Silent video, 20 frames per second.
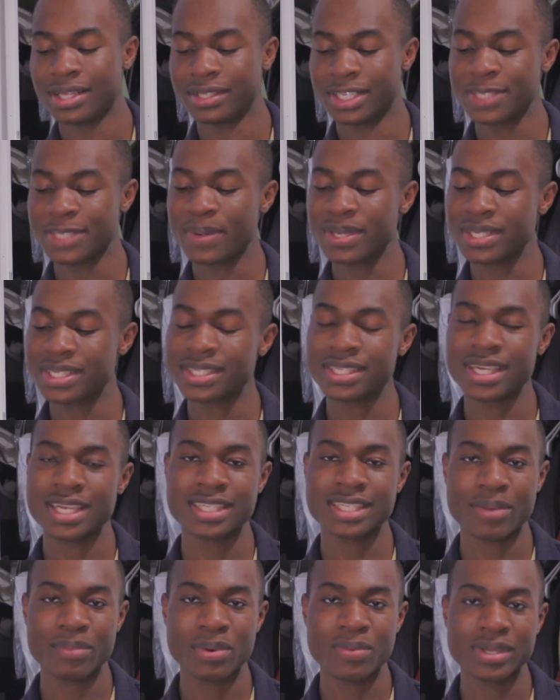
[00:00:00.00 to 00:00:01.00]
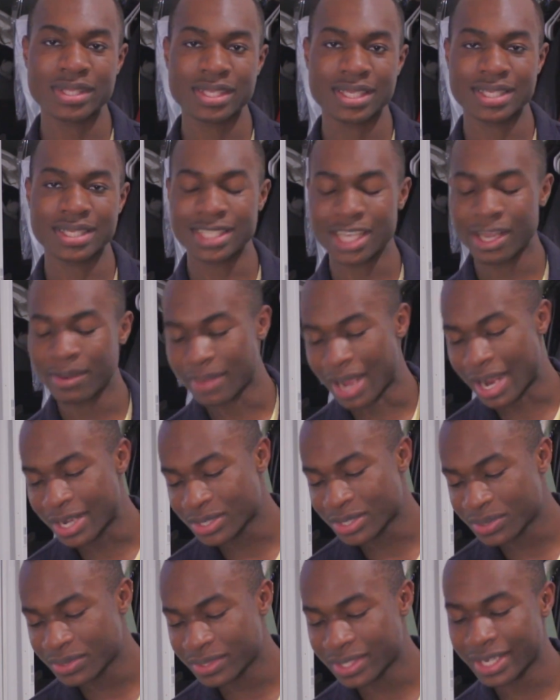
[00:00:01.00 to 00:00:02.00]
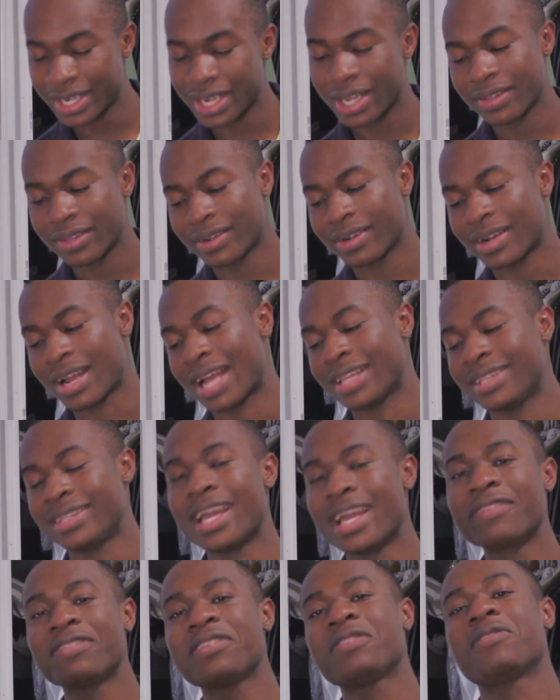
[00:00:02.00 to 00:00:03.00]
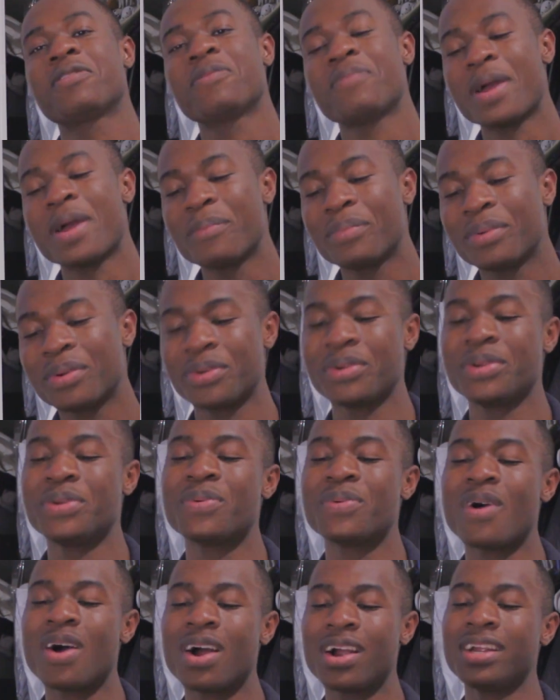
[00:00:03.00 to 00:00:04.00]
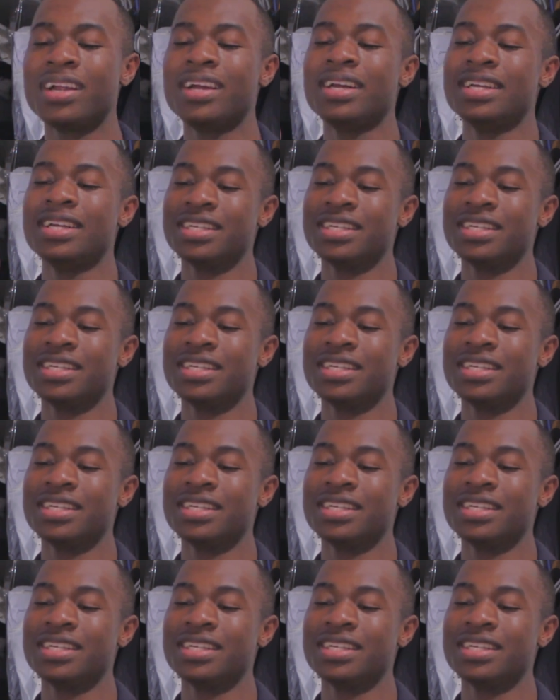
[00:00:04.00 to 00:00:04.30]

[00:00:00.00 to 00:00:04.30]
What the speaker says: This person says that we went to the same high school together. I definitely remember who you are.